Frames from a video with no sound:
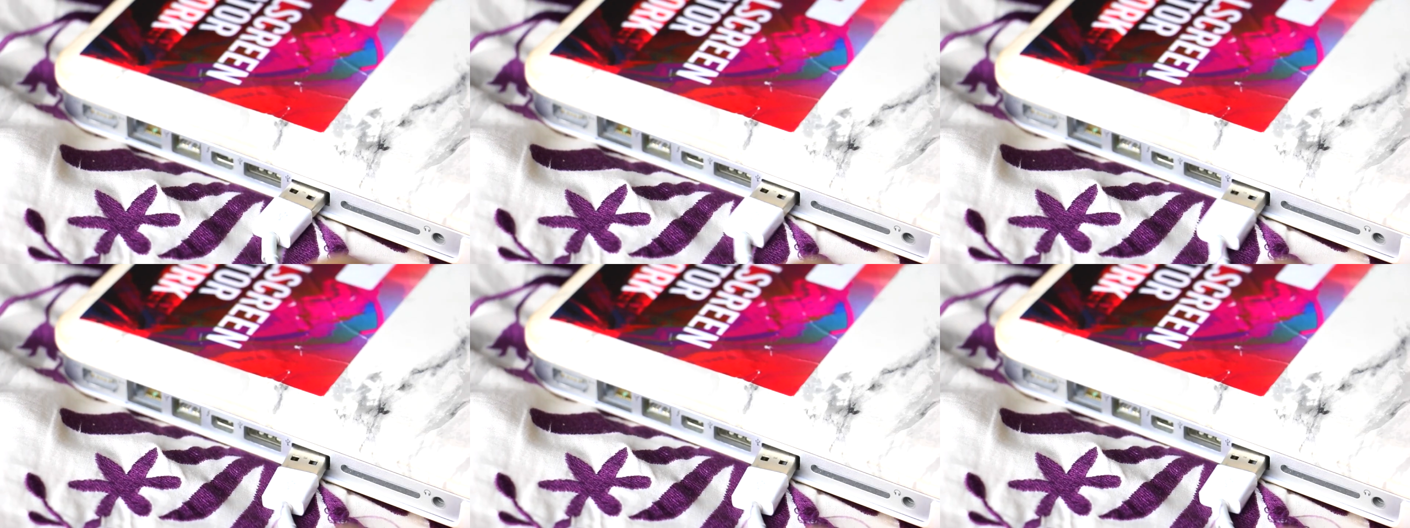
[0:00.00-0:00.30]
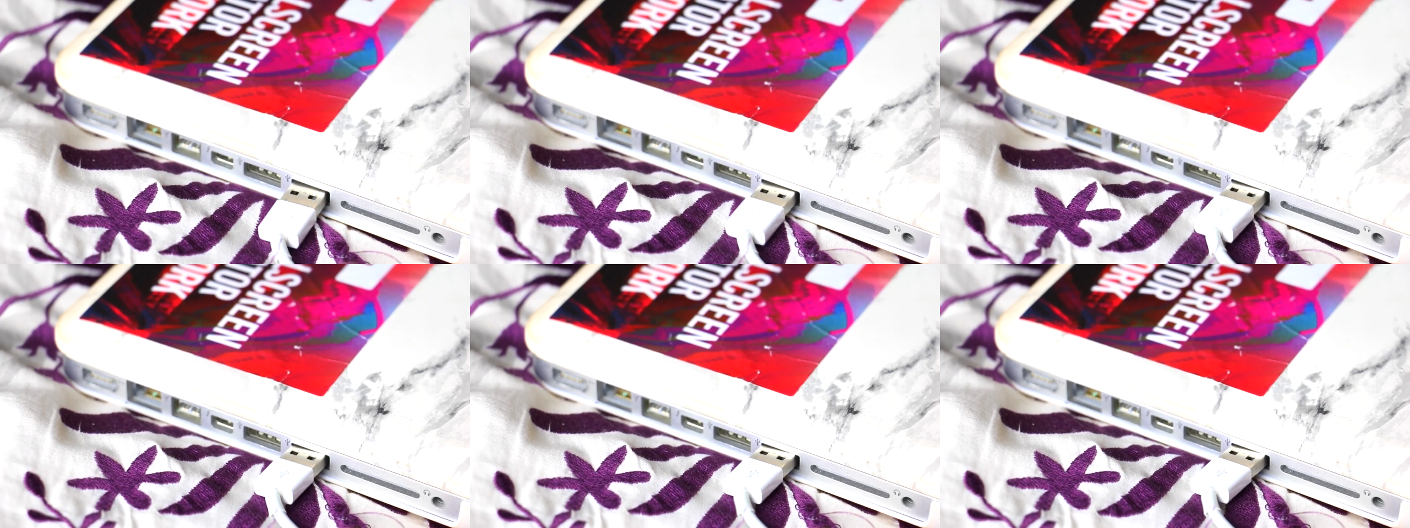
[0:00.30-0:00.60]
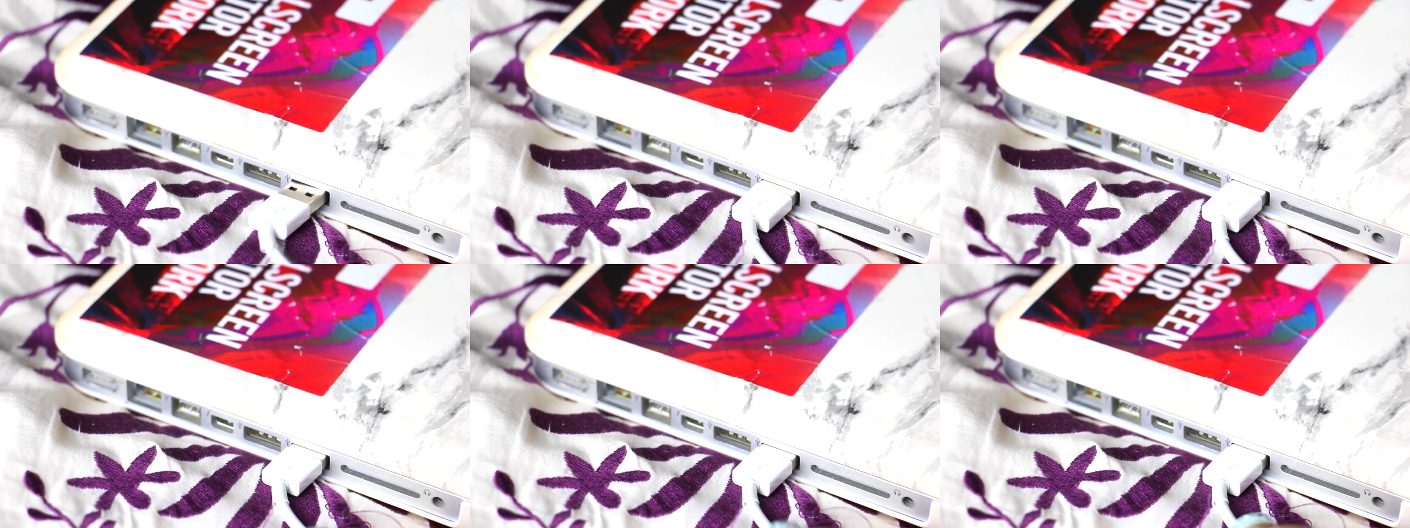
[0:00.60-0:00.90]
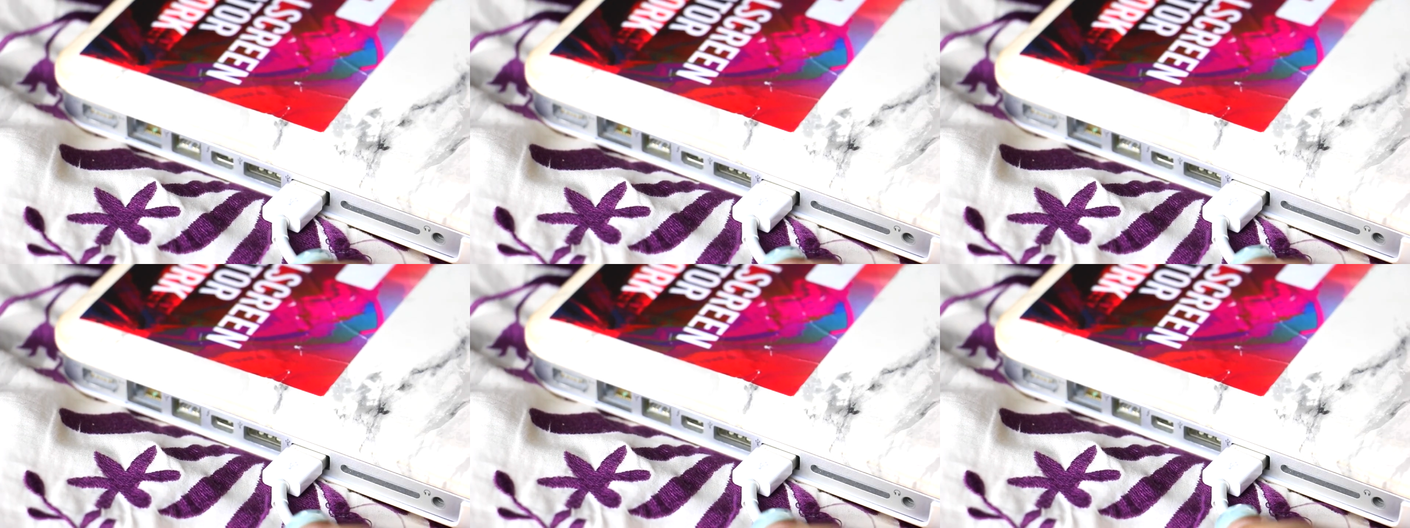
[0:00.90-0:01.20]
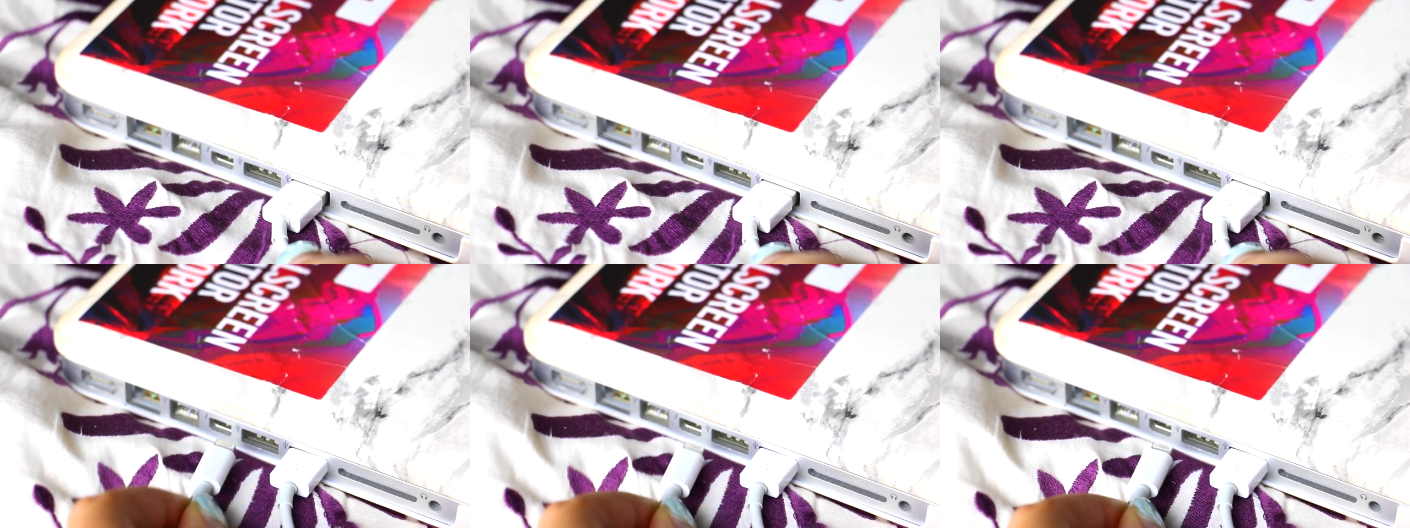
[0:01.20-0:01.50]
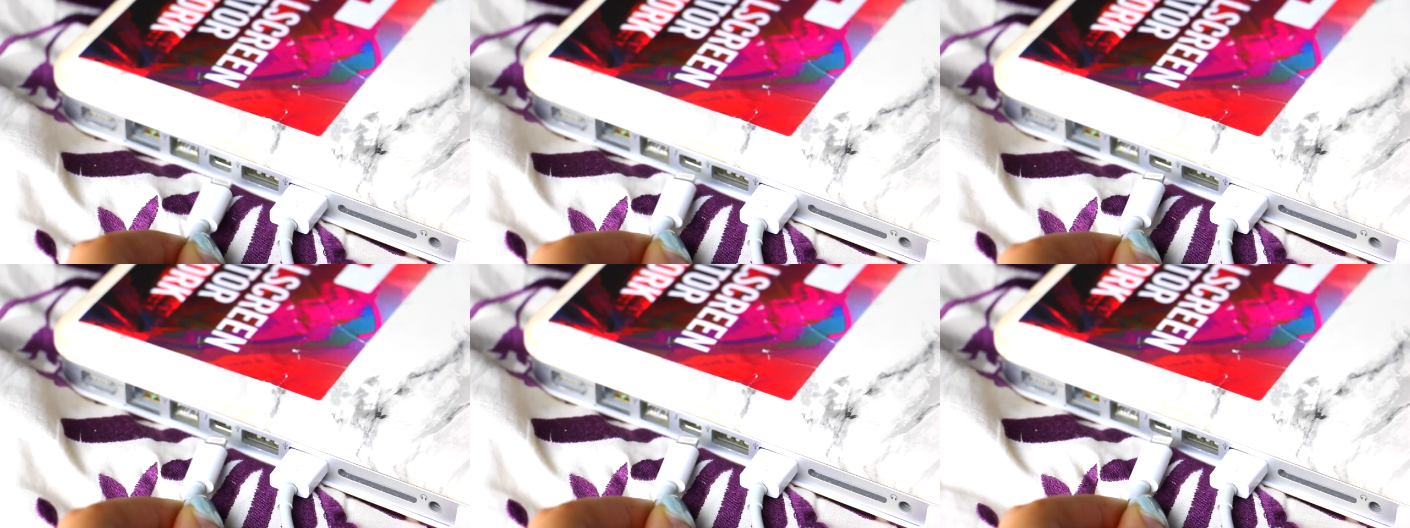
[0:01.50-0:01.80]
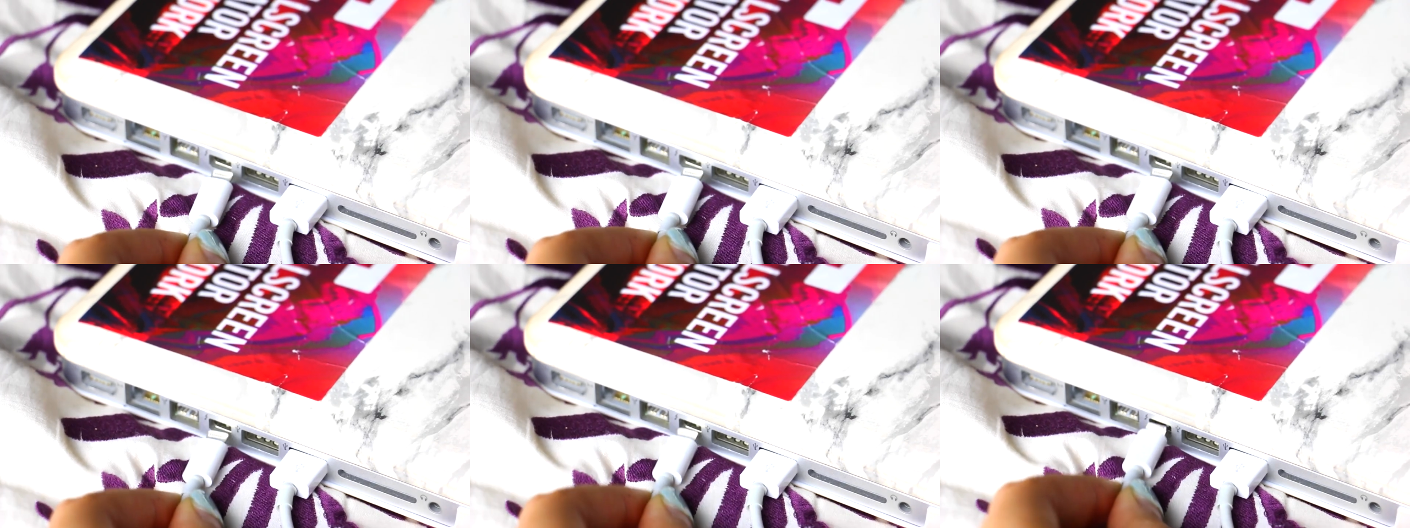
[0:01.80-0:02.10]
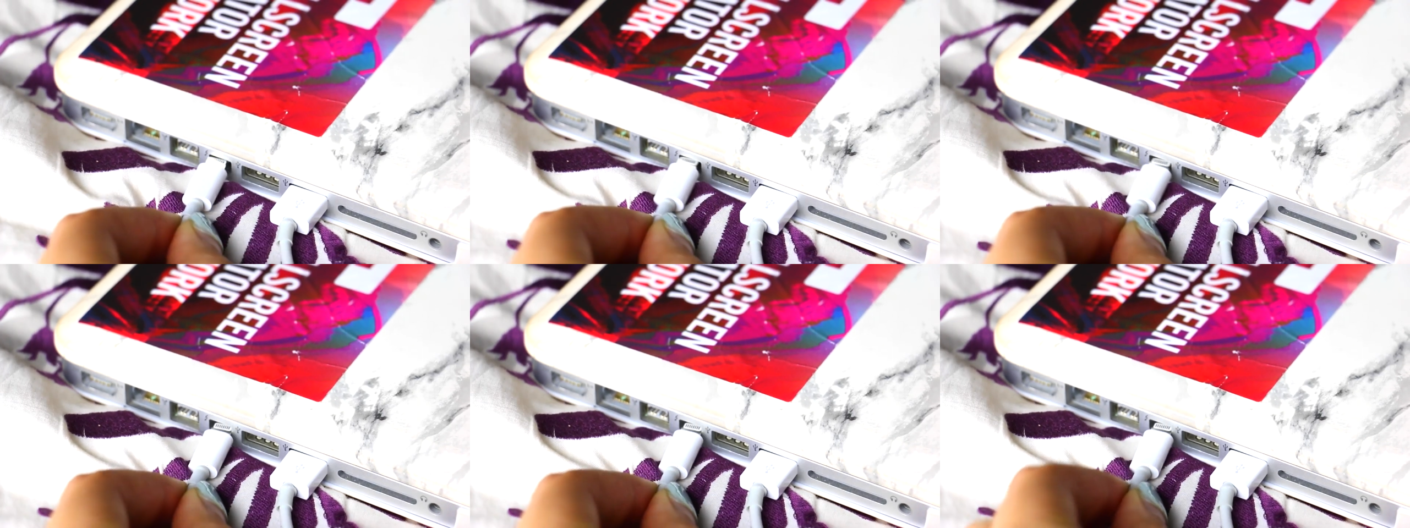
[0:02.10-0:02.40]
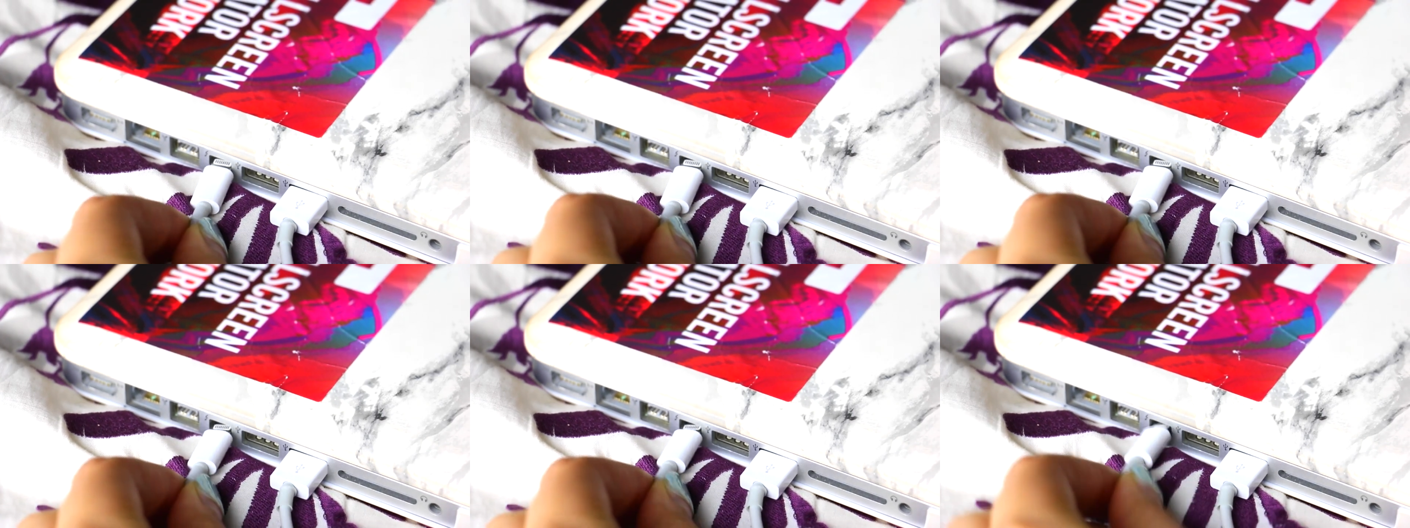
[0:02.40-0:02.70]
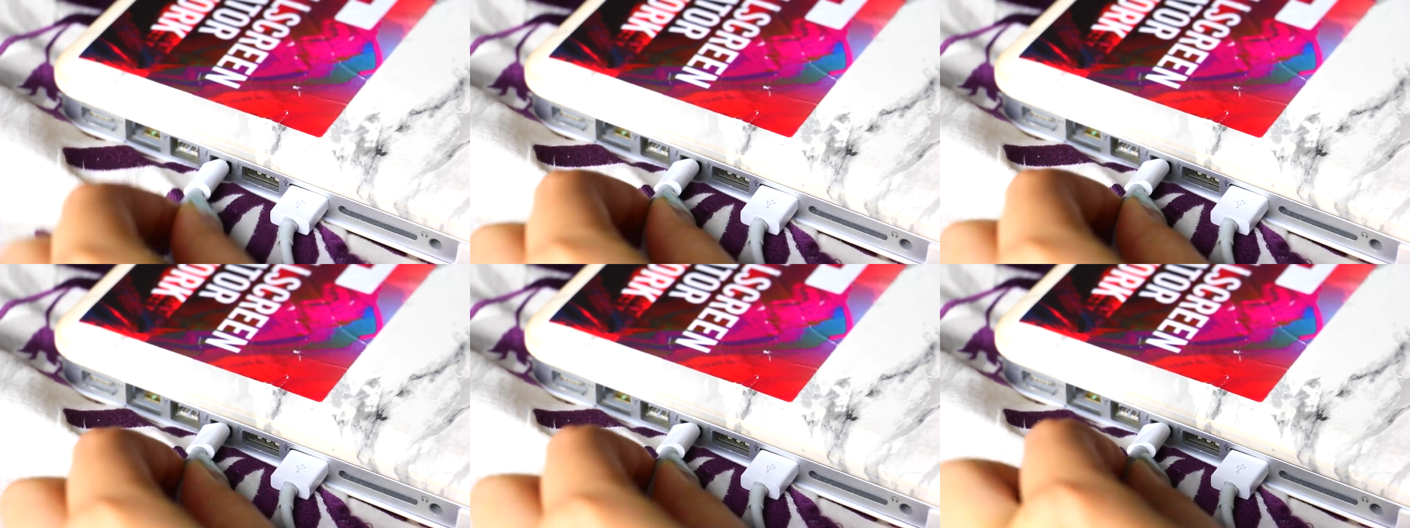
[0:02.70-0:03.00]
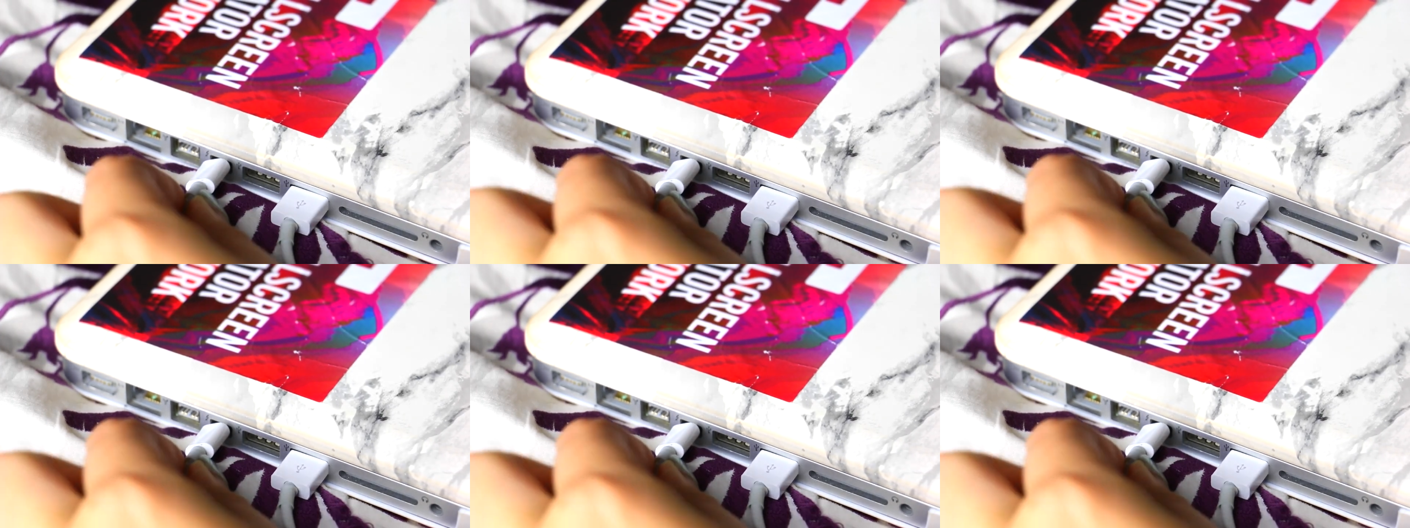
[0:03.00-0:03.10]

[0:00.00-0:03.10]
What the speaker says: (no speaker visible)